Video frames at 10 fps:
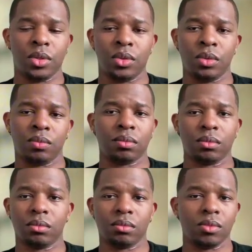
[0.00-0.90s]
If you
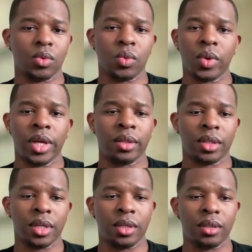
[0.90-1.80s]

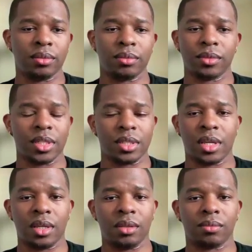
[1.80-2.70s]
rent, then let's
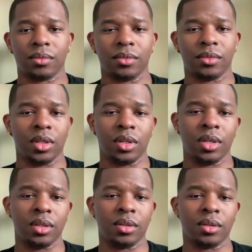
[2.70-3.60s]
say,
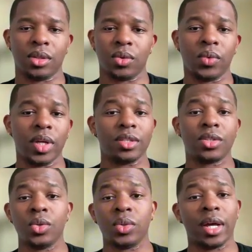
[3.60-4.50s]
the rent
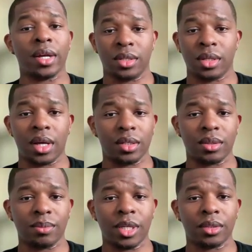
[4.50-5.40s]
is
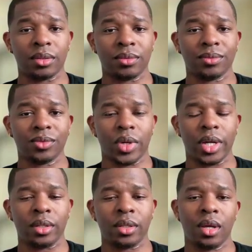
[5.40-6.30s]
$2,000 a month,
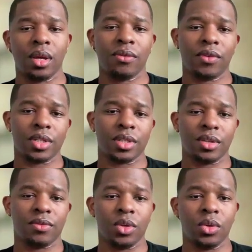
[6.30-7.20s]
right?
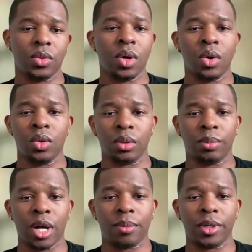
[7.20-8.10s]
Versus if you own
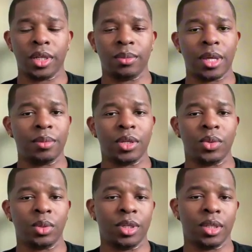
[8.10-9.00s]
the property, maybe
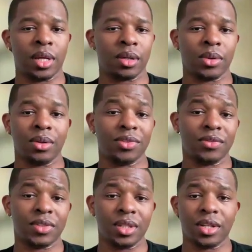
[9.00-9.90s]
it would be like around
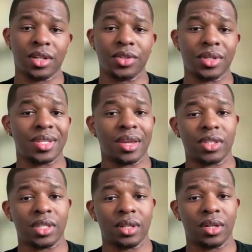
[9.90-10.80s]
1,500,
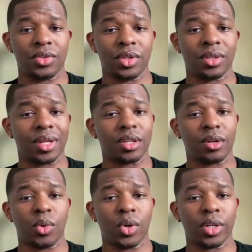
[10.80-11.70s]
1,700, like your